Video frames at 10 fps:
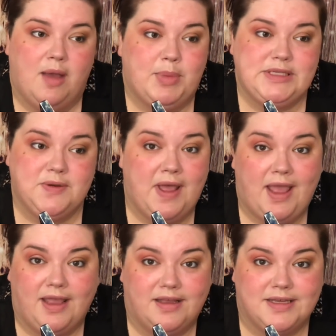But it's
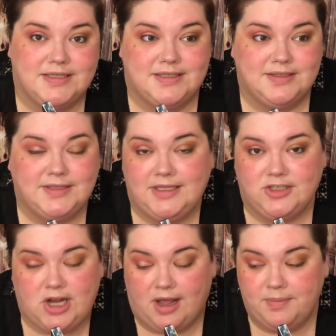okay, because it still did the
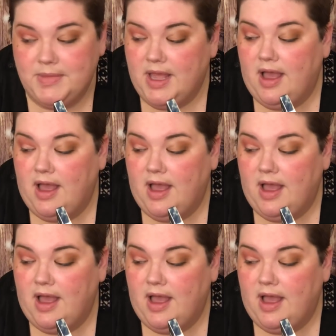job.